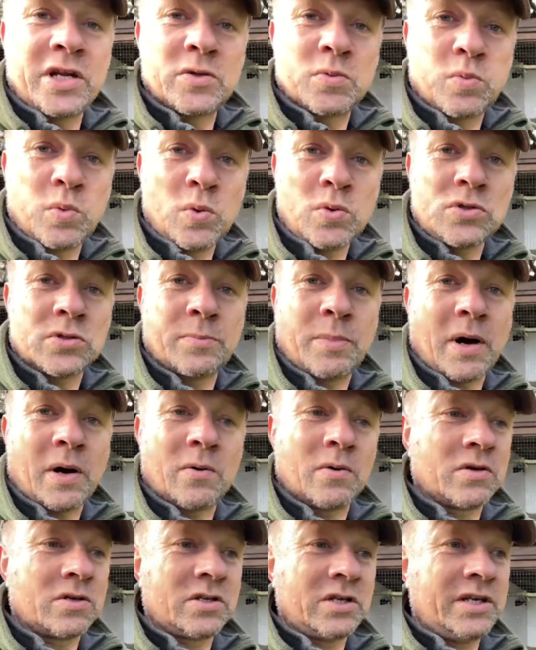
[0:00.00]
its water
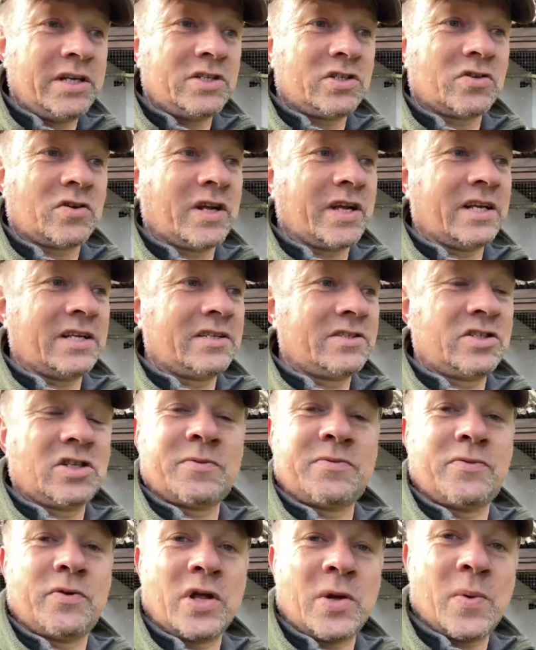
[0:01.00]
bowl, literally
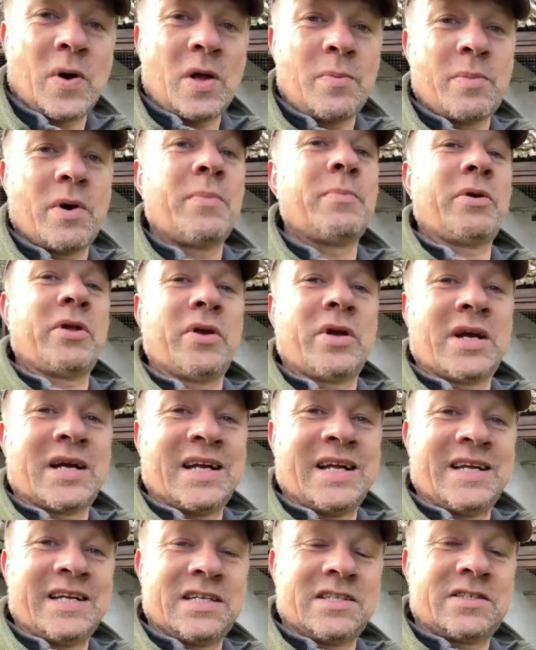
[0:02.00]
just before you open, but you
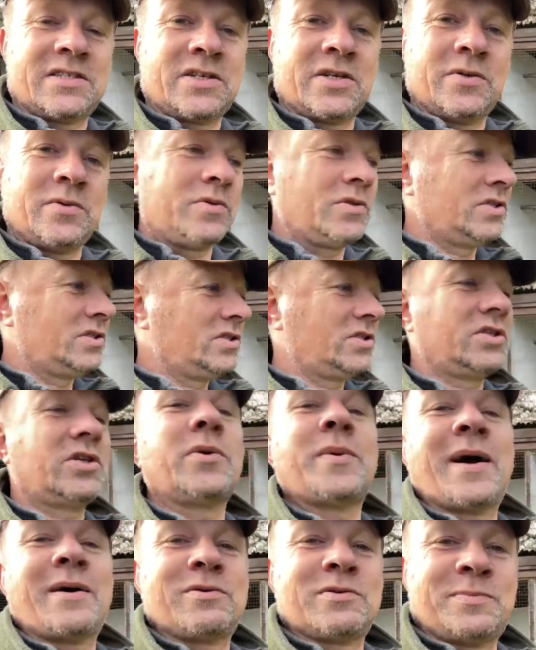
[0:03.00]
cleaned it two,
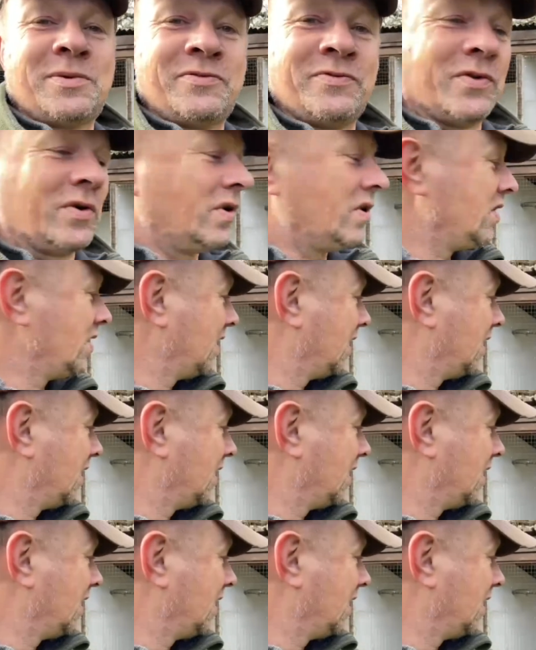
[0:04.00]
two hours before.